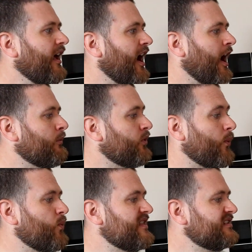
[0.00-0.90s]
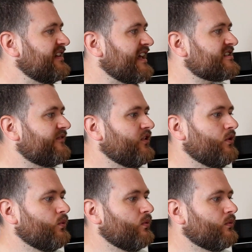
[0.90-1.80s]
Within the next
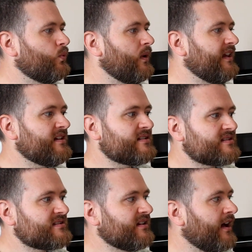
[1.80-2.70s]
few weeks,